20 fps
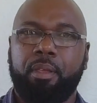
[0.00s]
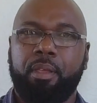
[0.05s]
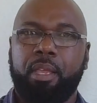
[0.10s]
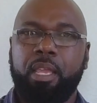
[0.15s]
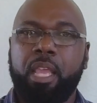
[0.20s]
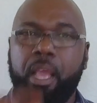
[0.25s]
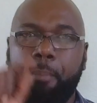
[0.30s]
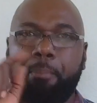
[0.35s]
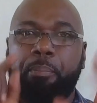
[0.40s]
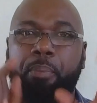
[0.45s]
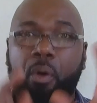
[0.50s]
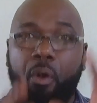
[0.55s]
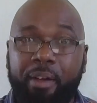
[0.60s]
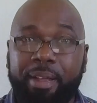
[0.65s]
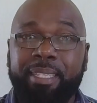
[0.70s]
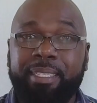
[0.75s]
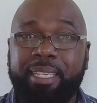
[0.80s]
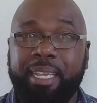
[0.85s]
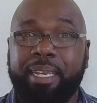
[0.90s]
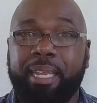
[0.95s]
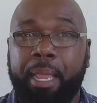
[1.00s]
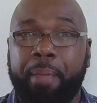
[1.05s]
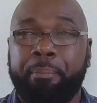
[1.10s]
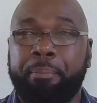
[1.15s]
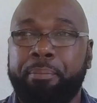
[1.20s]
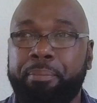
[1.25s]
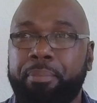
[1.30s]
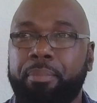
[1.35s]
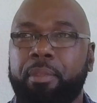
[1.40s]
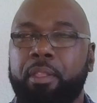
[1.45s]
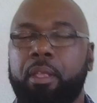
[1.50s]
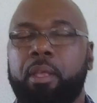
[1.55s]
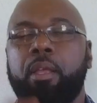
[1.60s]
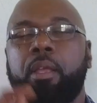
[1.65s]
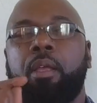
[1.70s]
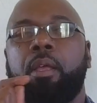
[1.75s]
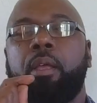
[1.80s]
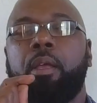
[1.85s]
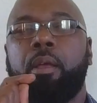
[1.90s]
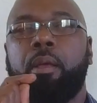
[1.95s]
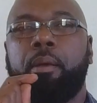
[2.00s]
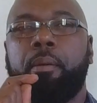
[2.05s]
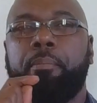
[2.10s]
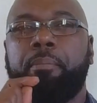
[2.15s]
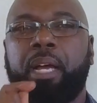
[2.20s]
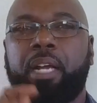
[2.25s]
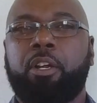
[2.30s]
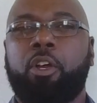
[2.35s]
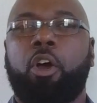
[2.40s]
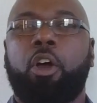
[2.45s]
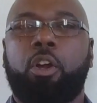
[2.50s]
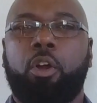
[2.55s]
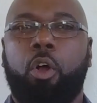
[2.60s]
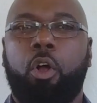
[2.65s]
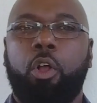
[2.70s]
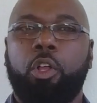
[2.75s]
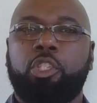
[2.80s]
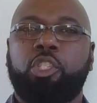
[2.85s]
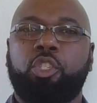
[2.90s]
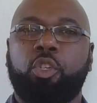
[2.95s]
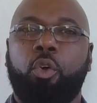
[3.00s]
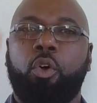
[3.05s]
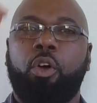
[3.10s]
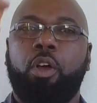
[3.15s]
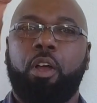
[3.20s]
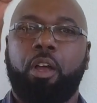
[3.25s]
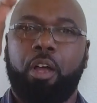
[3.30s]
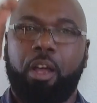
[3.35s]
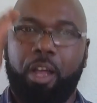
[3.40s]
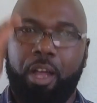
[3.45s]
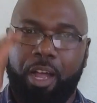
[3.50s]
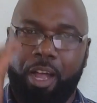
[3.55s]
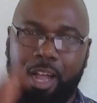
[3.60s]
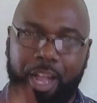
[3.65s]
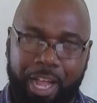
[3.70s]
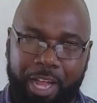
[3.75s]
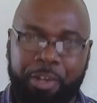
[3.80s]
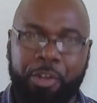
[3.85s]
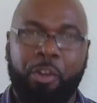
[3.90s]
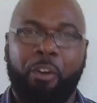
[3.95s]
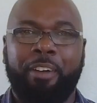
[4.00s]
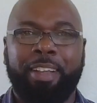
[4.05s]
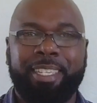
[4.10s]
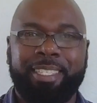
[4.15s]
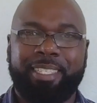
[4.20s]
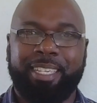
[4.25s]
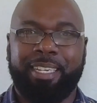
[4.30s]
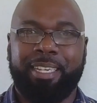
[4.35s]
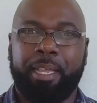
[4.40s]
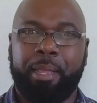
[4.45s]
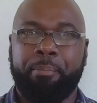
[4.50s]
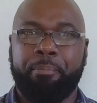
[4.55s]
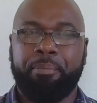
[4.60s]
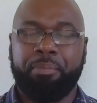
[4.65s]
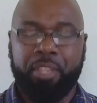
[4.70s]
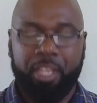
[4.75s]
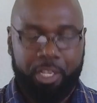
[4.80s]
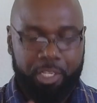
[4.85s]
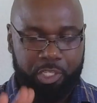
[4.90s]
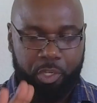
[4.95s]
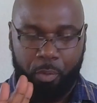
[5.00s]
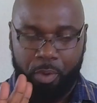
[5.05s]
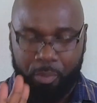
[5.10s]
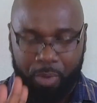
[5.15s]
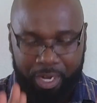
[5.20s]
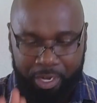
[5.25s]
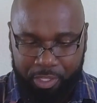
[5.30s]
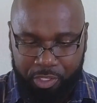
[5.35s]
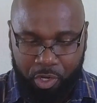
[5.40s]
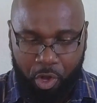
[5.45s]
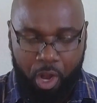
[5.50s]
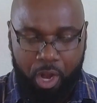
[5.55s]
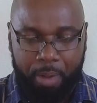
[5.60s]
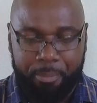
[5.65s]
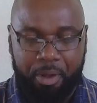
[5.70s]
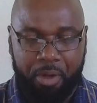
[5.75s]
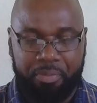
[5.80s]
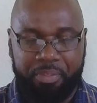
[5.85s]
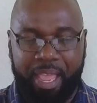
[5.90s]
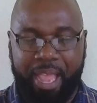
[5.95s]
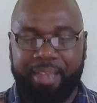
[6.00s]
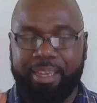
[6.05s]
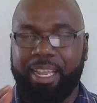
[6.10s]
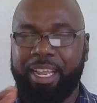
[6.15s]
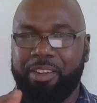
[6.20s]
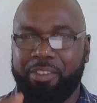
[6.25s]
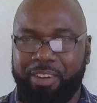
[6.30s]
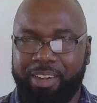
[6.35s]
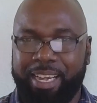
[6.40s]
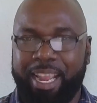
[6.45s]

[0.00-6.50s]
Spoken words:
He appointed him, but God also anointed him. So we want to talk about that in our